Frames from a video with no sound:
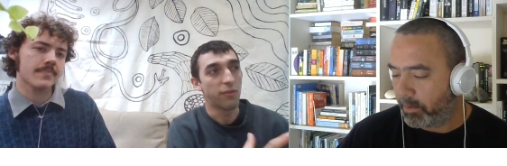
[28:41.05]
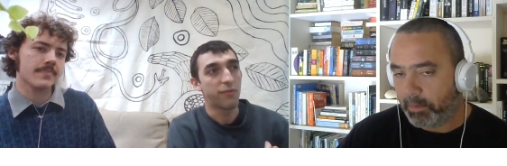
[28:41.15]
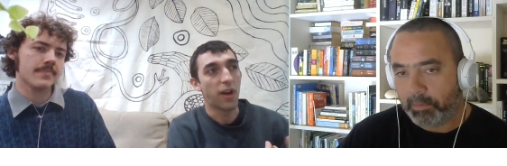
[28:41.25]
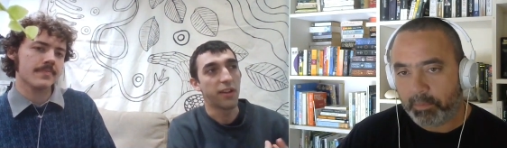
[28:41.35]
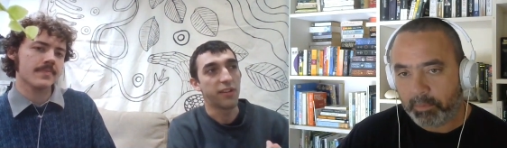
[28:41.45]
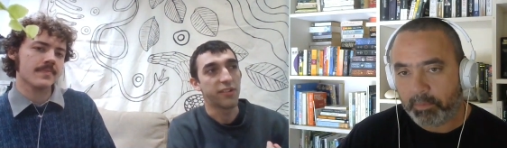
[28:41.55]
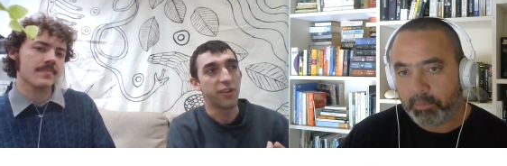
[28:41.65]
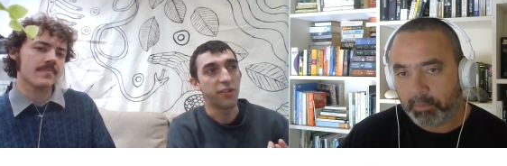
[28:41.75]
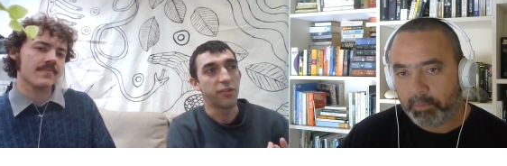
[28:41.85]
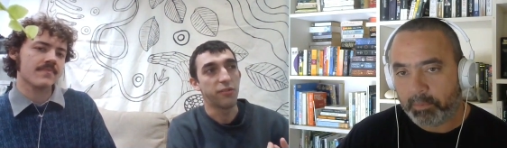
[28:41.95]
Speaker 1: funds
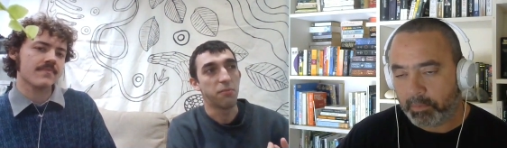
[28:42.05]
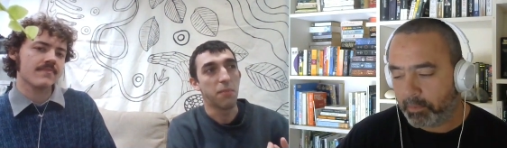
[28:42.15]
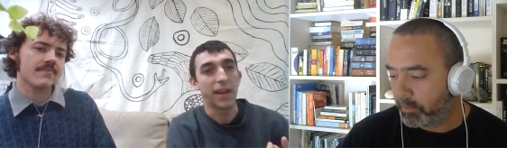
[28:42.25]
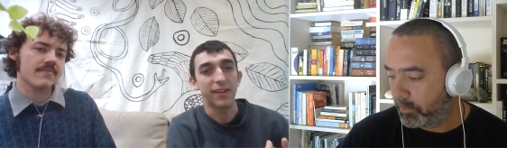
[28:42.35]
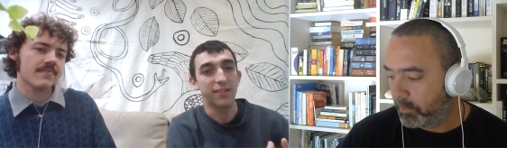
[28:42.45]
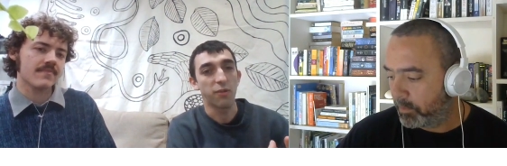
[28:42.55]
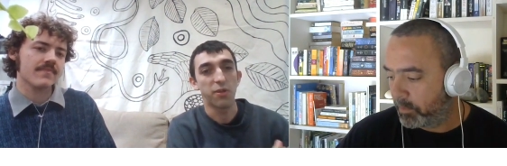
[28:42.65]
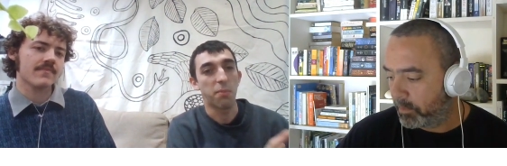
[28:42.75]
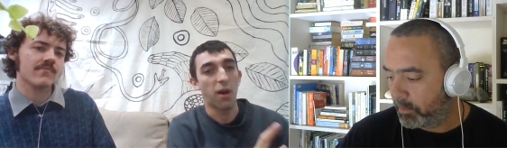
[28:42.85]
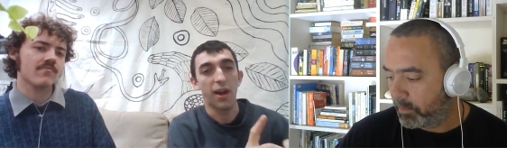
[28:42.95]
to make so
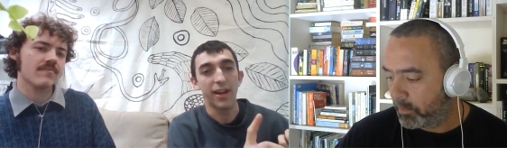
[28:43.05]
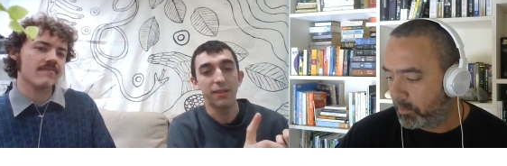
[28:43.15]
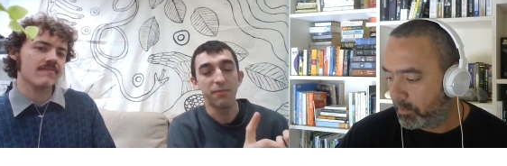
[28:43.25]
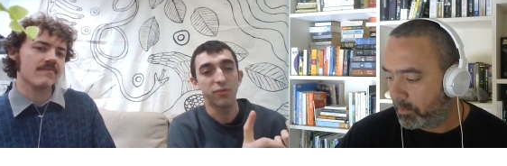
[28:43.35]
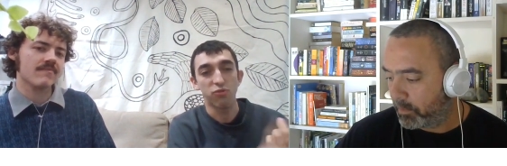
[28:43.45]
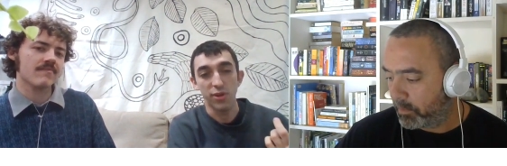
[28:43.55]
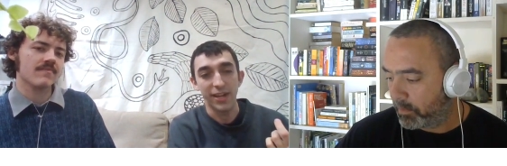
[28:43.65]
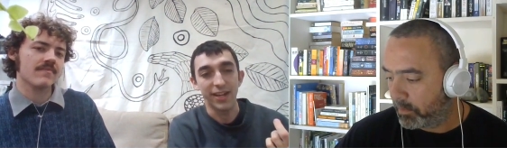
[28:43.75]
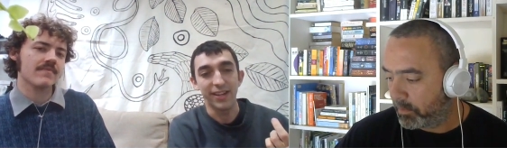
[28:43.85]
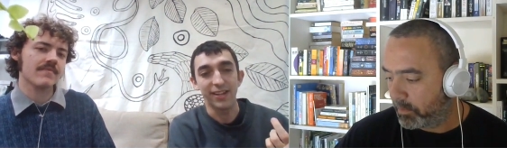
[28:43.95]
to buy
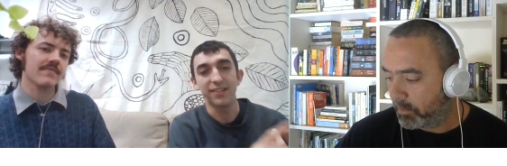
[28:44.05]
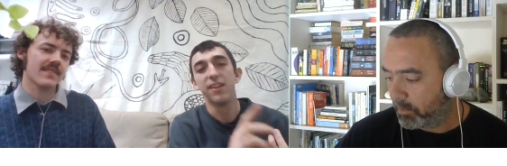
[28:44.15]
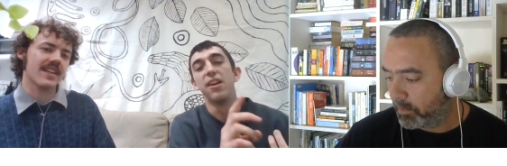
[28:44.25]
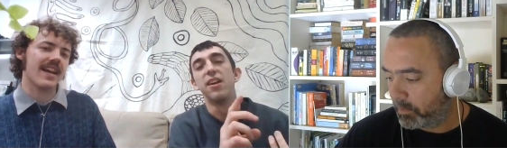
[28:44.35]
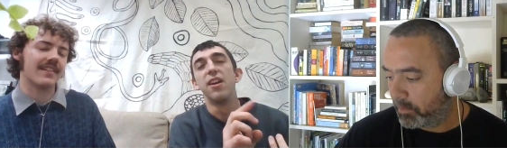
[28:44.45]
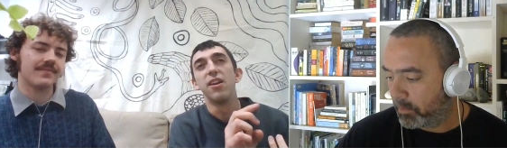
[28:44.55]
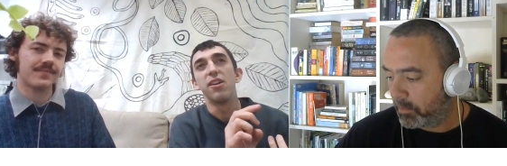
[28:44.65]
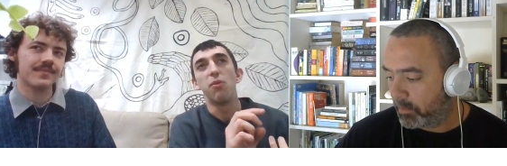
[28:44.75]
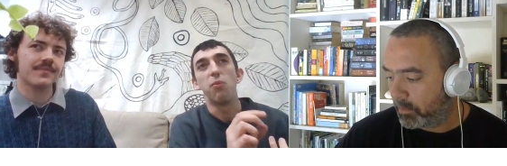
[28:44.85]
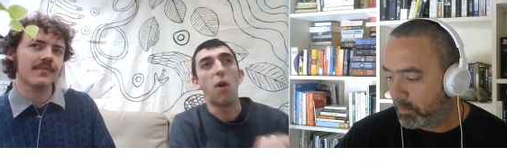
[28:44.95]
trees, yeah,
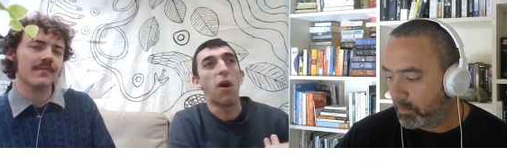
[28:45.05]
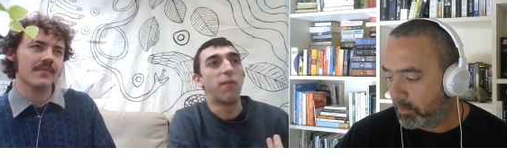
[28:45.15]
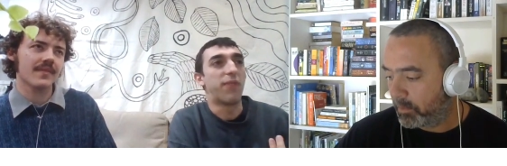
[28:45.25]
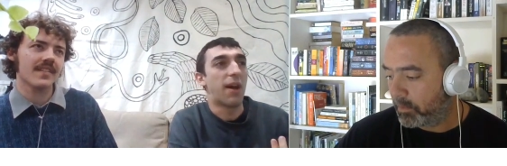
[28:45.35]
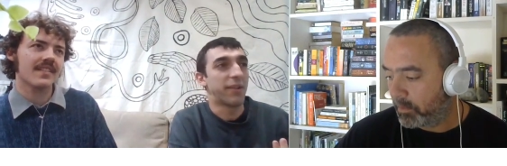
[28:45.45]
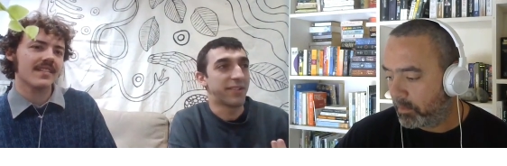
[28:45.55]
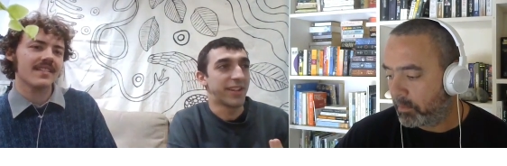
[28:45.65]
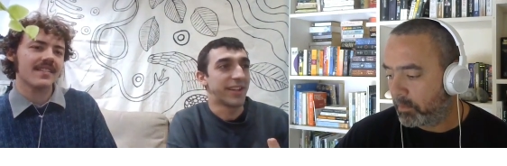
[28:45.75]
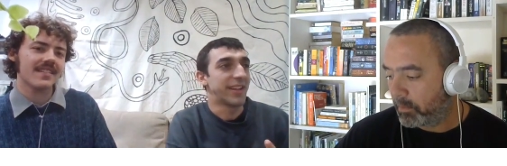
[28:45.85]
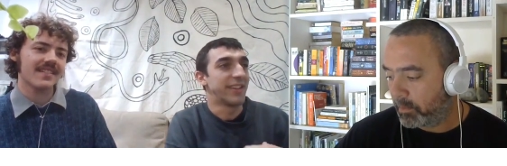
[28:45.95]
wildflower
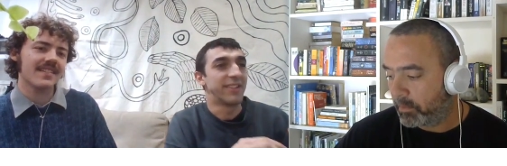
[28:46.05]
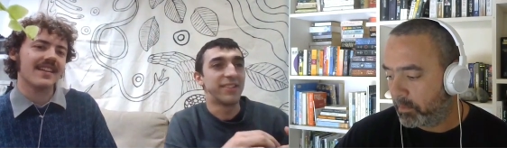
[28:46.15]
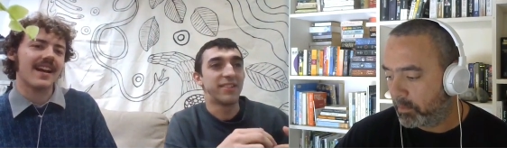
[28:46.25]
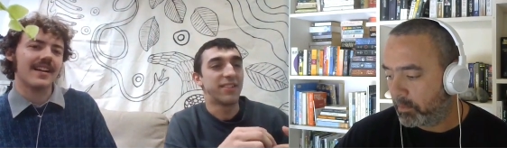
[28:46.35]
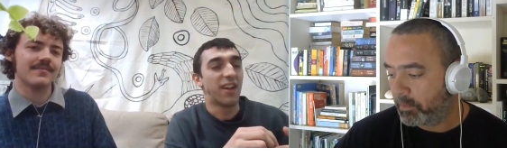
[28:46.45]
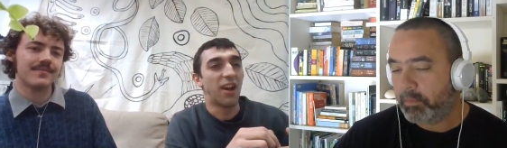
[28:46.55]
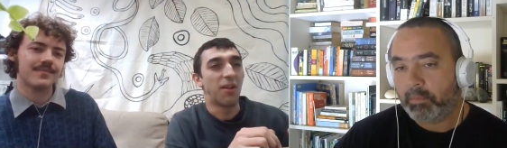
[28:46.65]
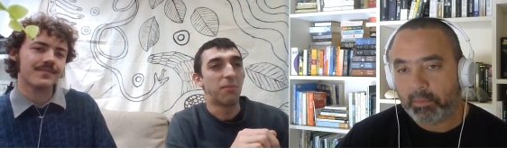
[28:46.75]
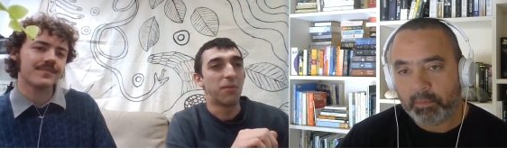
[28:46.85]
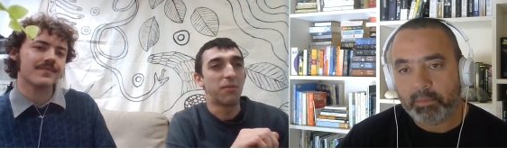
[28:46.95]
seeds, yeah,
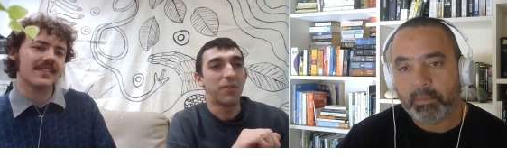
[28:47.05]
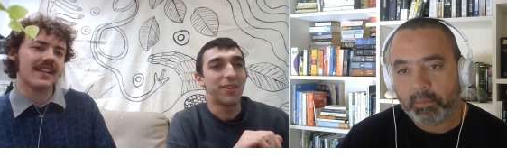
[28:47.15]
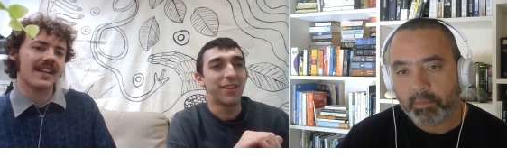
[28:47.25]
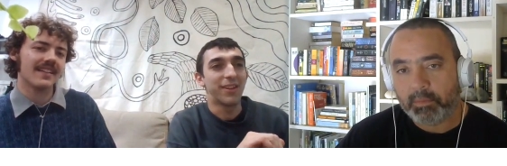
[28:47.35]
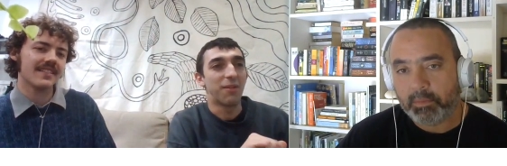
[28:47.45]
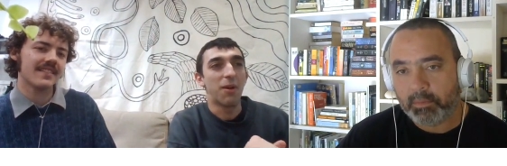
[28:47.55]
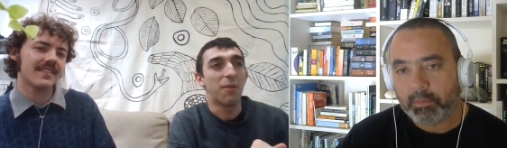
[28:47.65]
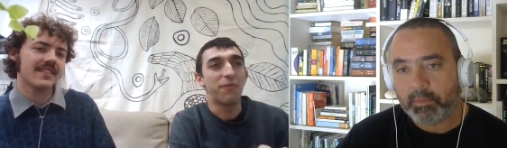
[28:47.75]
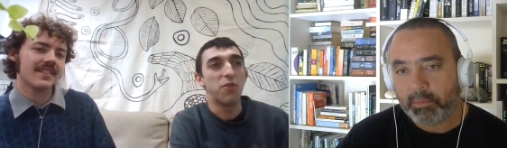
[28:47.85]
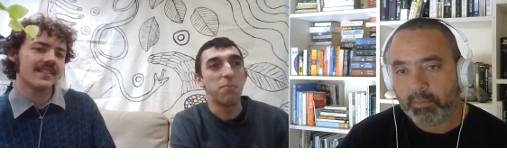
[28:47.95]
um, yeah, you know,
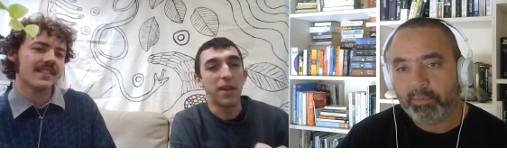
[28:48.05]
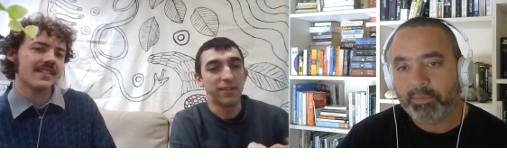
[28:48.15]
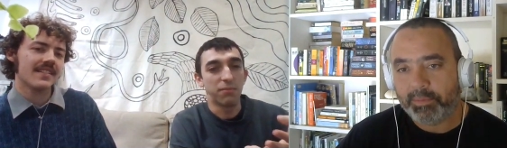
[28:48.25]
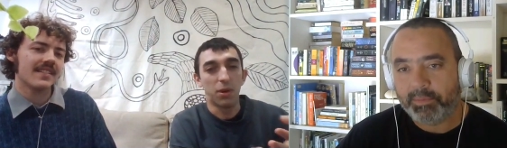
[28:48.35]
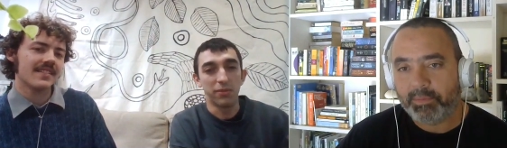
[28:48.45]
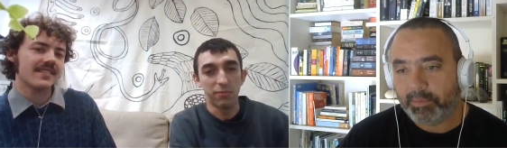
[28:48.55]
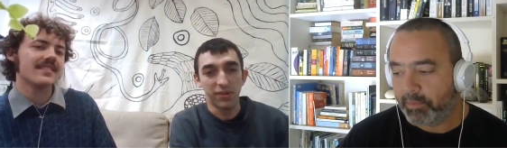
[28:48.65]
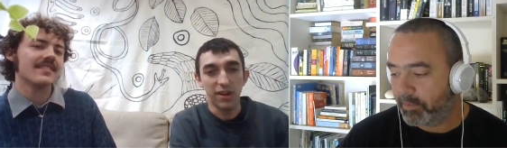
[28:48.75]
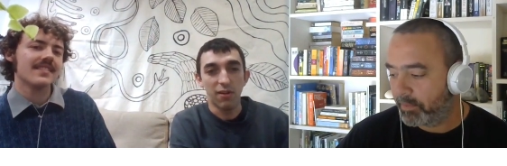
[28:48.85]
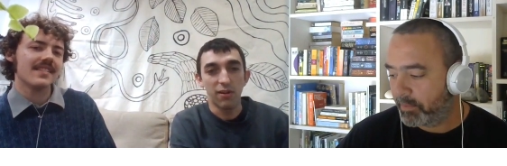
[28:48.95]
a few bits and bobs of
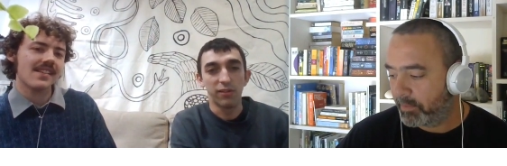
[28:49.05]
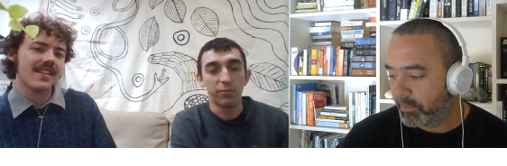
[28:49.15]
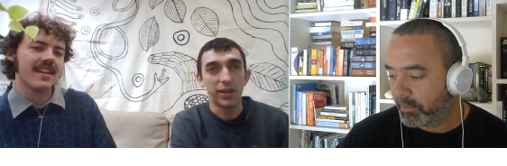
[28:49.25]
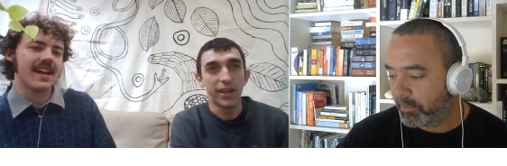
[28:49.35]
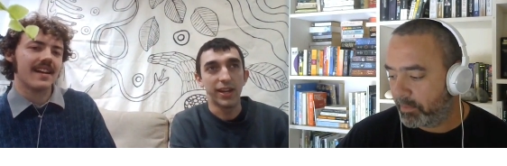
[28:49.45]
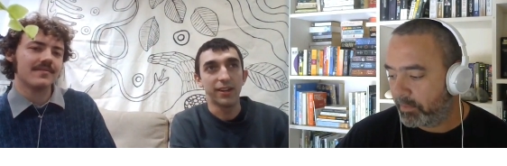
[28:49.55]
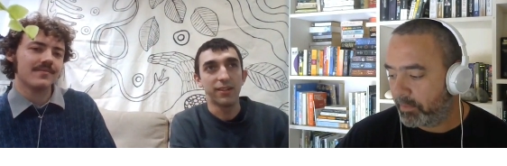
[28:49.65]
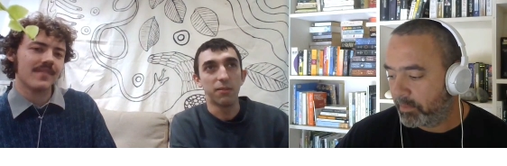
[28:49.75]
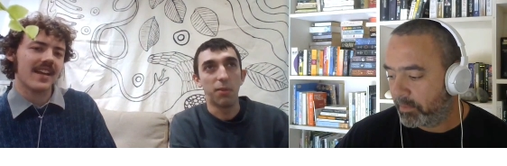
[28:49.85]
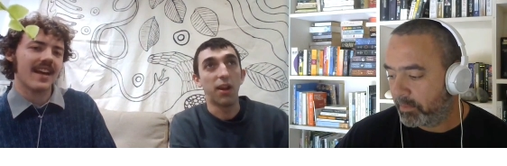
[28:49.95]
materials we yeah. need.
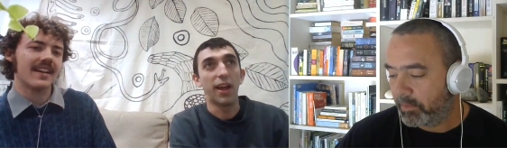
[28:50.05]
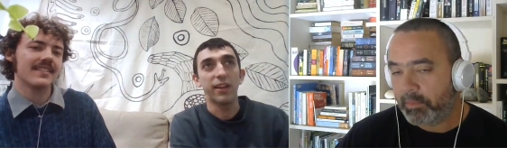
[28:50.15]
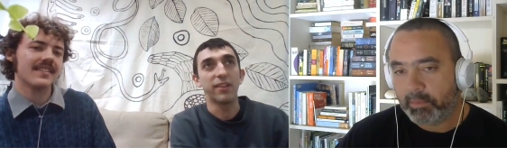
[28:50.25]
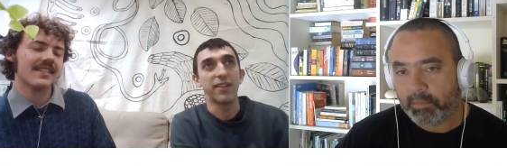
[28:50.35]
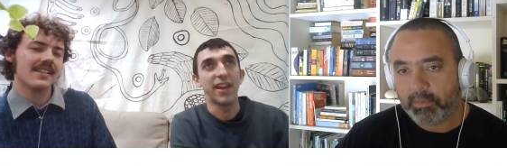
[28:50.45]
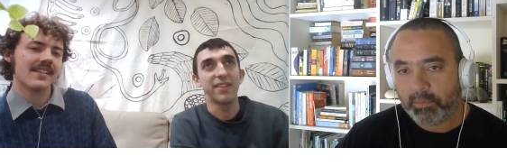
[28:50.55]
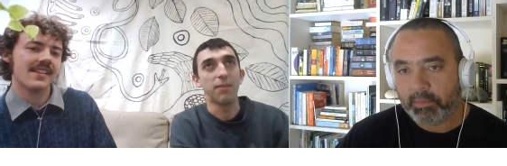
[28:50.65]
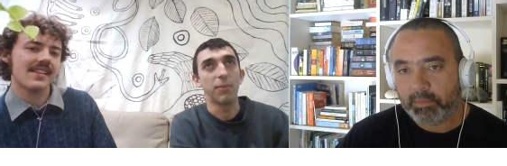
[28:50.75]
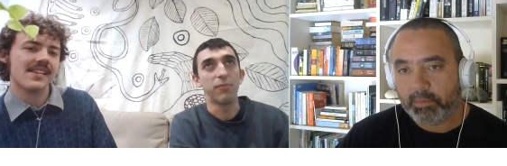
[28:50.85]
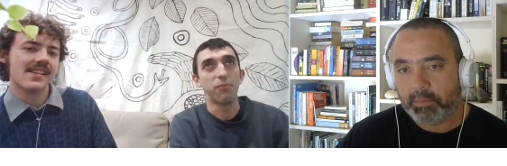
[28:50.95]
Yeah. But like you say, it's I
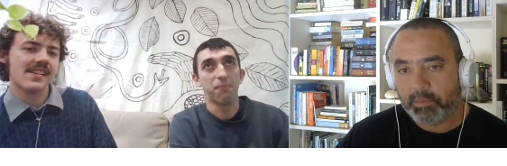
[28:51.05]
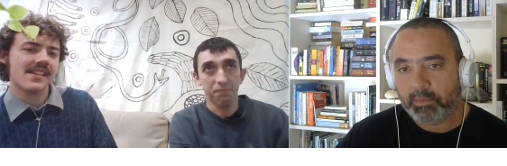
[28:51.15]
mean,